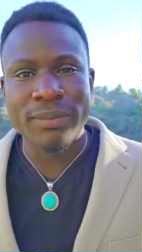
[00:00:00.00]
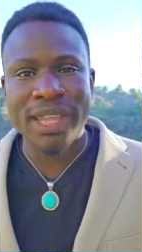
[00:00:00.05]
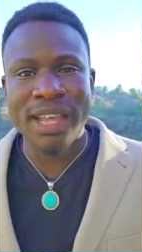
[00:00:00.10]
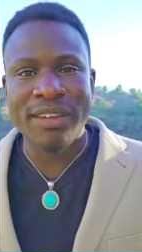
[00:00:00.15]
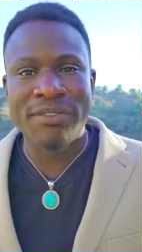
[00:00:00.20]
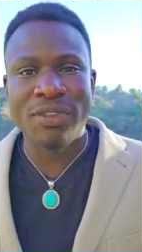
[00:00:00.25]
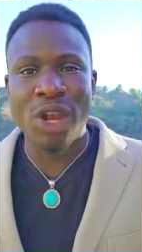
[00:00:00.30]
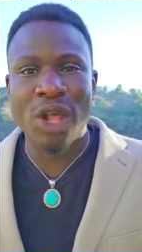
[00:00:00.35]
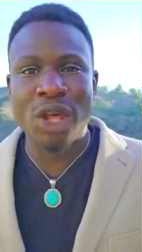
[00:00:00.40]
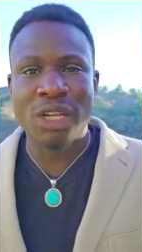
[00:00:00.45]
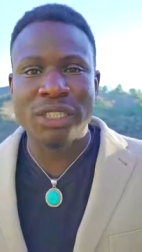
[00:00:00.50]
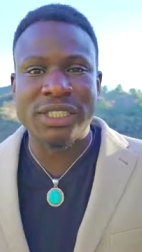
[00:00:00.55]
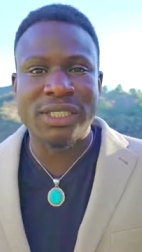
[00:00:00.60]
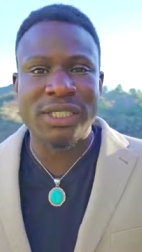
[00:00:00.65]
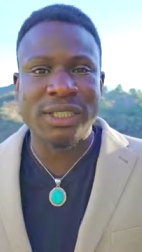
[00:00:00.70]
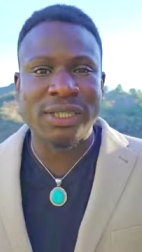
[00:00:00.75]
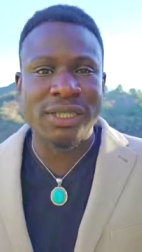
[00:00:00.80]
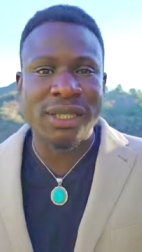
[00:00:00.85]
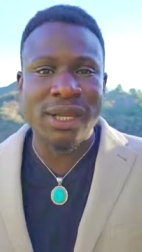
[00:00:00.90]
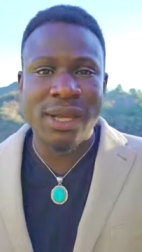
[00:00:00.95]
They've
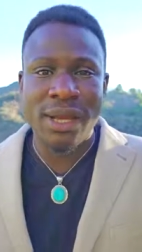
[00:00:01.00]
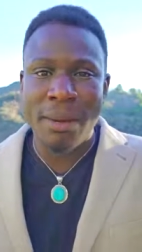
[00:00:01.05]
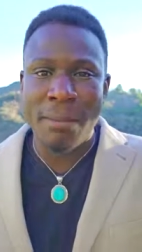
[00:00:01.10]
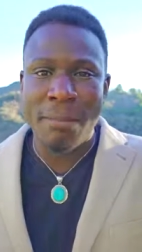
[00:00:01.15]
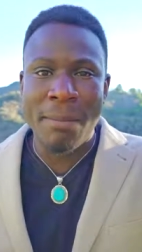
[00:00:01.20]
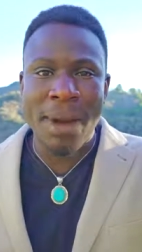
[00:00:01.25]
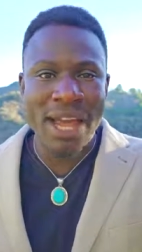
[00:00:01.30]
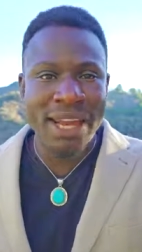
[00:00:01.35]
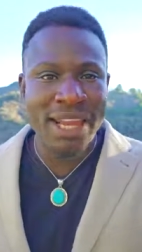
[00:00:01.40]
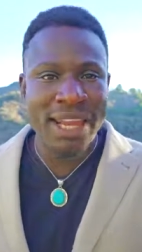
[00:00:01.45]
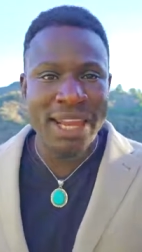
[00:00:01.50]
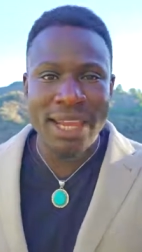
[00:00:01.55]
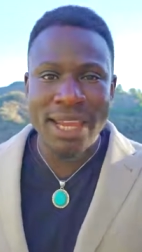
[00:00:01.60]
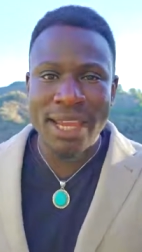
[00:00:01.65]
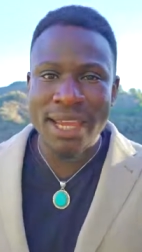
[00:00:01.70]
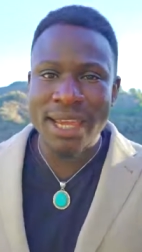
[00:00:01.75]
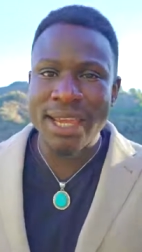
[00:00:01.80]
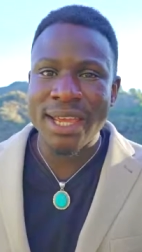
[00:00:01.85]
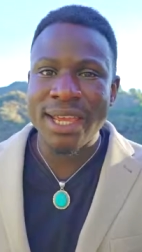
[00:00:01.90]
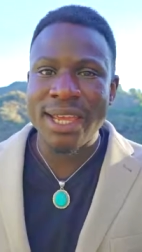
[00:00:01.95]
lost money,